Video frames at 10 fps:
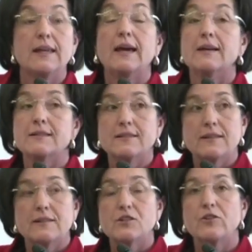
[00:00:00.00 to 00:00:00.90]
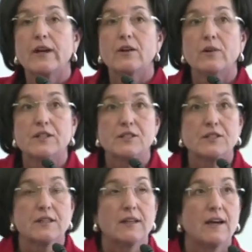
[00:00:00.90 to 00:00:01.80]
Yes, that's a great
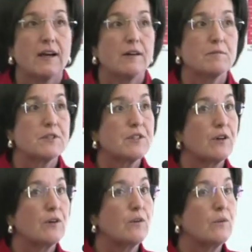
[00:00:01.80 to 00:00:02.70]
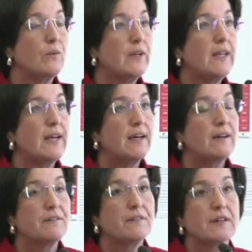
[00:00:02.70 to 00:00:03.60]
question. So we
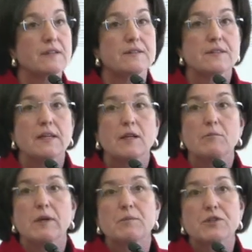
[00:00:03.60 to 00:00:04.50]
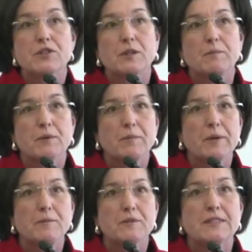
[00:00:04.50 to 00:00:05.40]
have Senate membership. There are
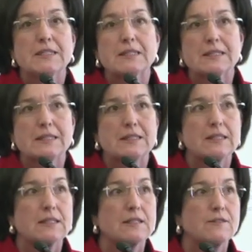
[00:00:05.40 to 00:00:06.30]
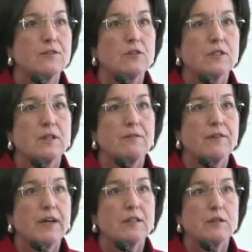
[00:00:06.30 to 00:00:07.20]
about 66 full-time
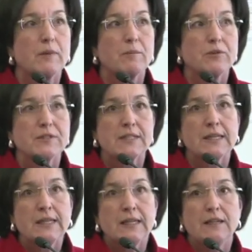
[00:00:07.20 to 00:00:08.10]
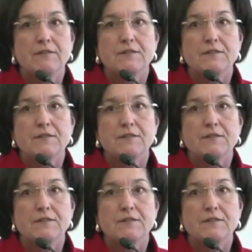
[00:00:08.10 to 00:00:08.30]
faculty members in